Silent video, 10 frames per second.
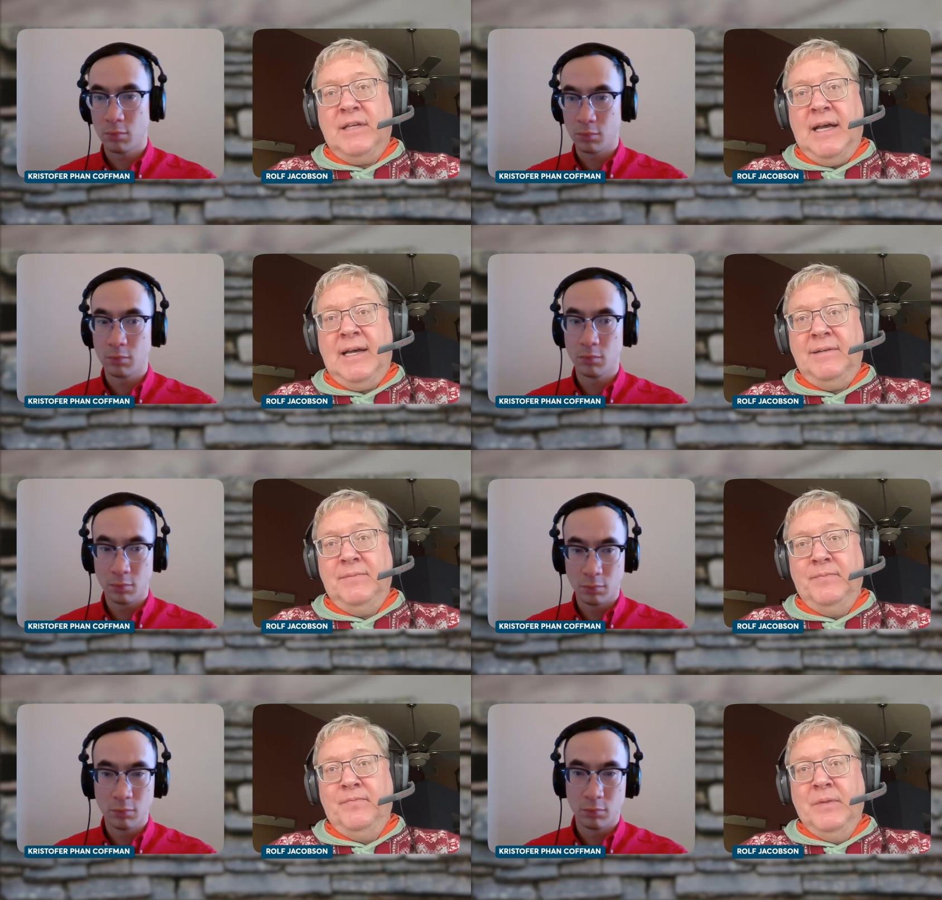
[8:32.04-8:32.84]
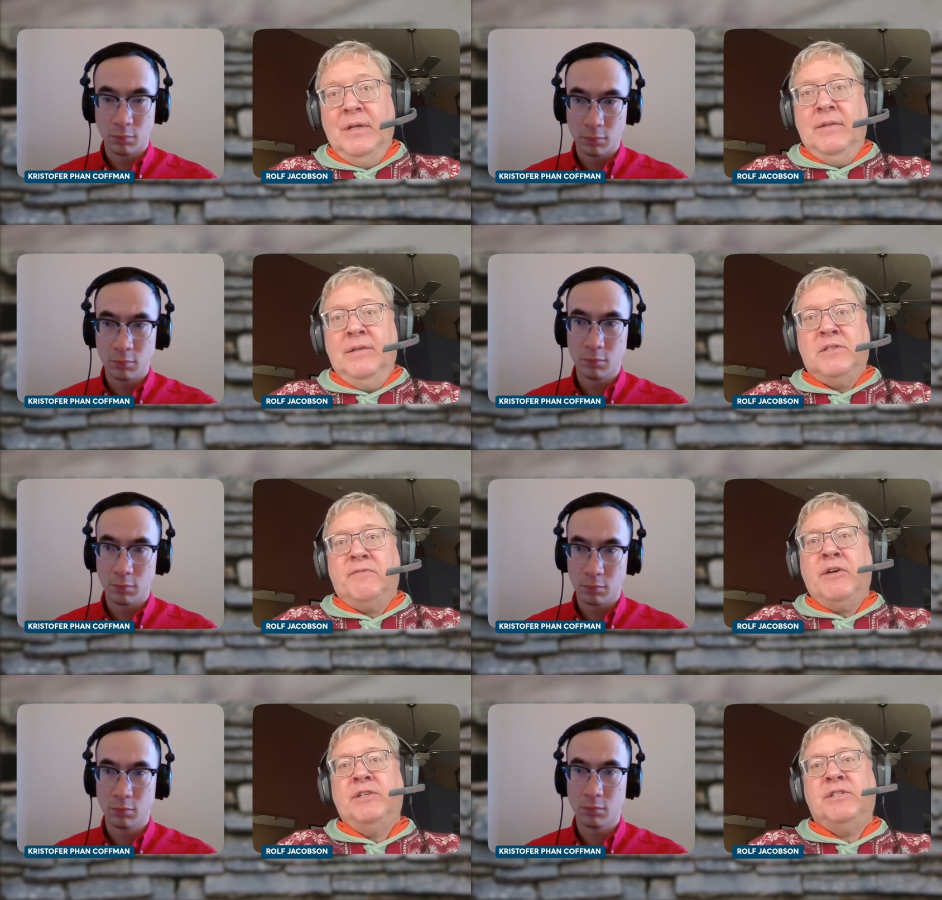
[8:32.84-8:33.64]
Speaker 1: God. These
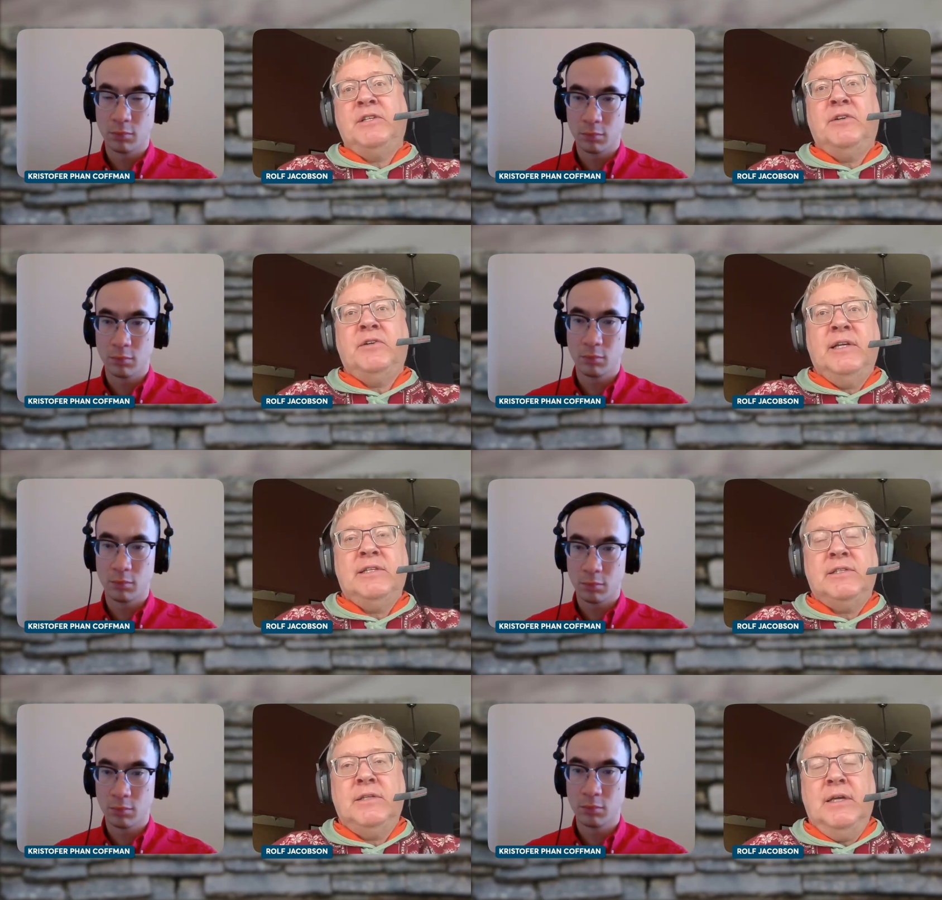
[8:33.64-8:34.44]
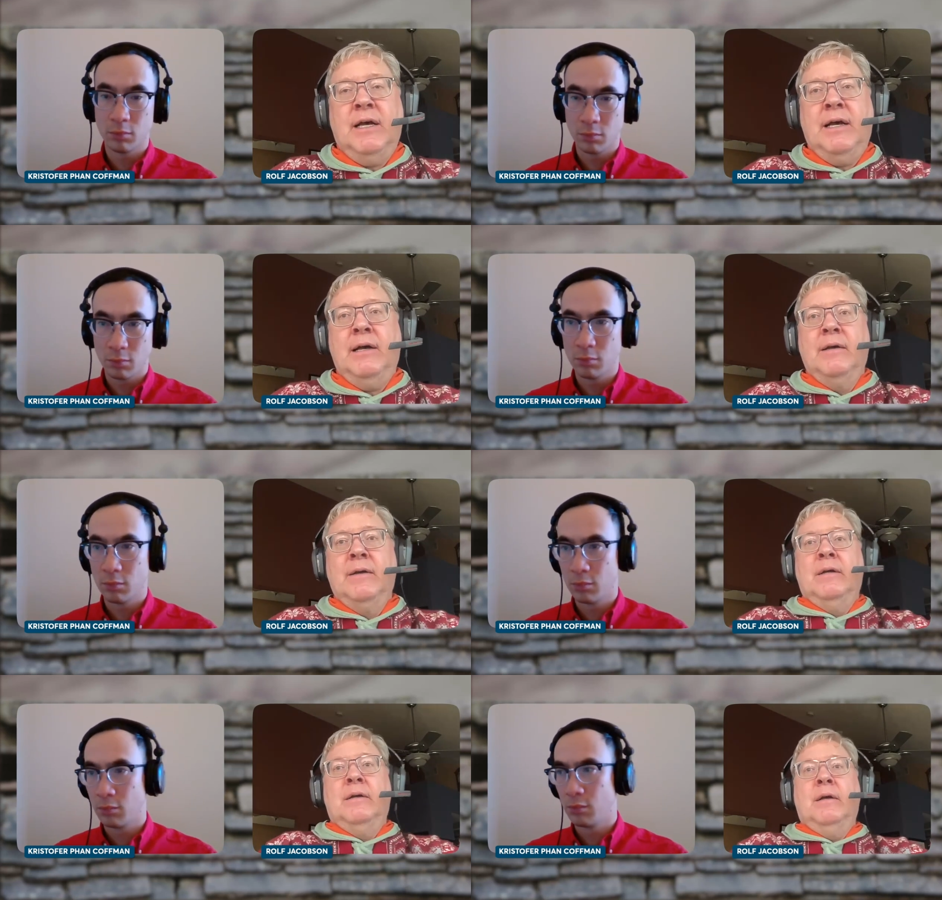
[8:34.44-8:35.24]
are very serious
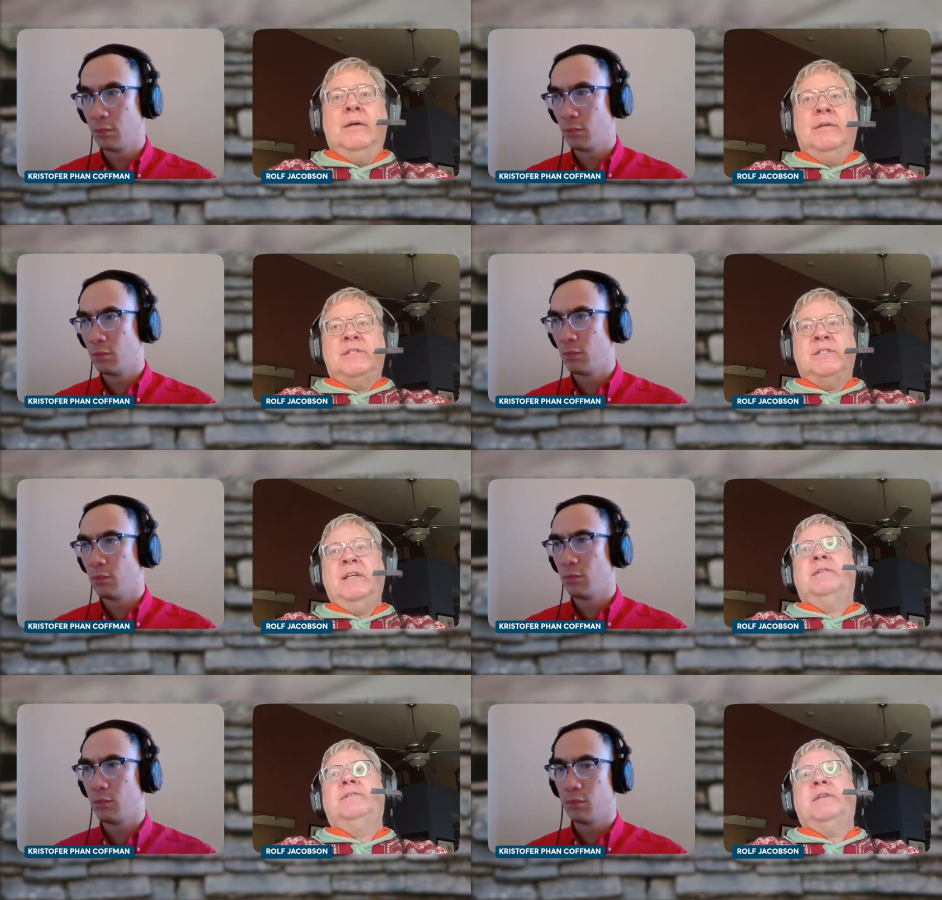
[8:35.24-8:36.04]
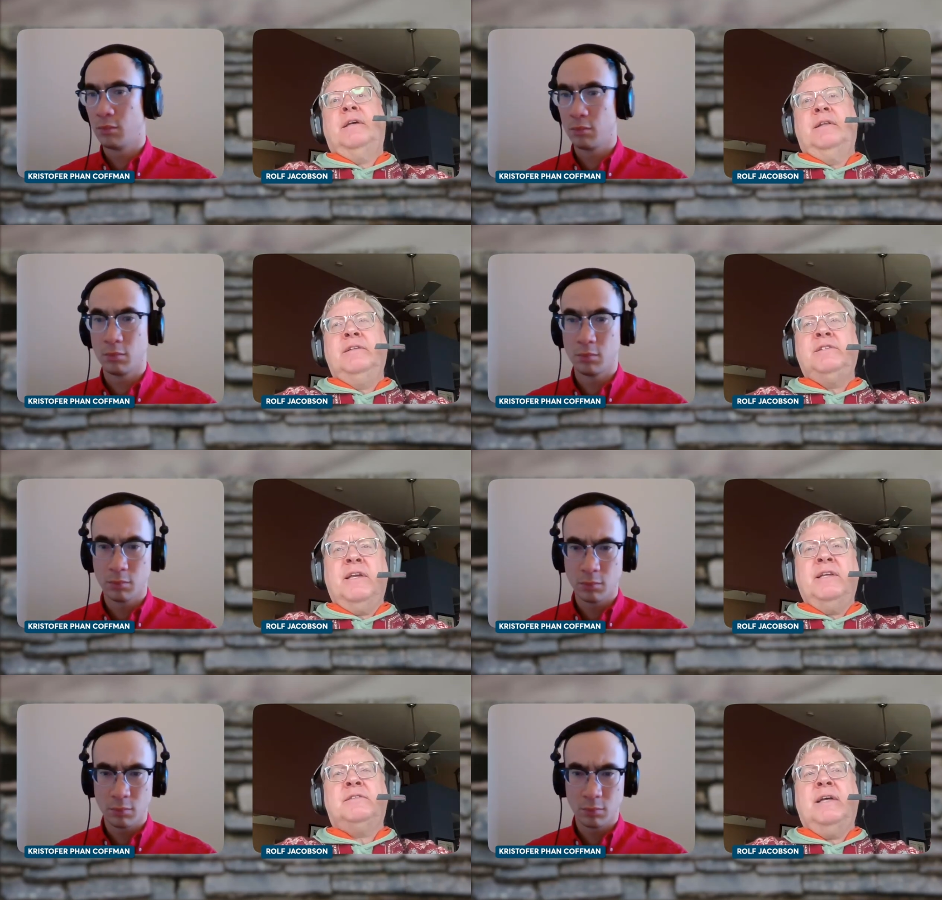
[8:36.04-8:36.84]
sins. And in this
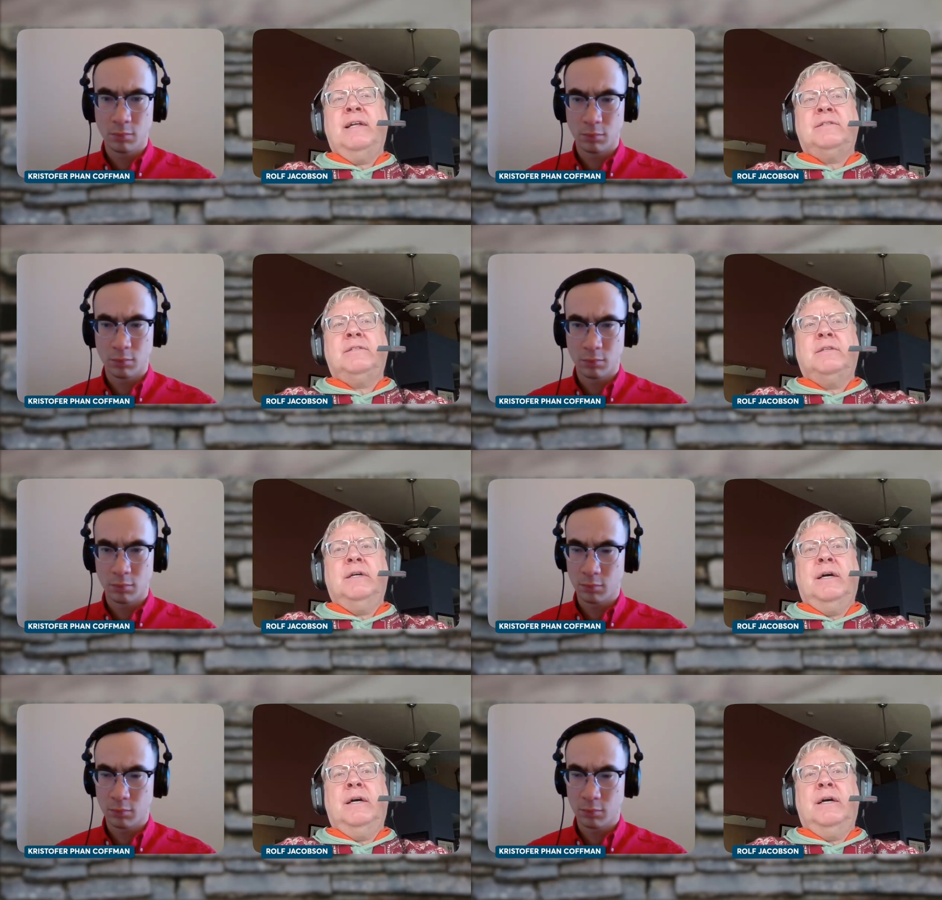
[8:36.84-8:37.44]
case, that's...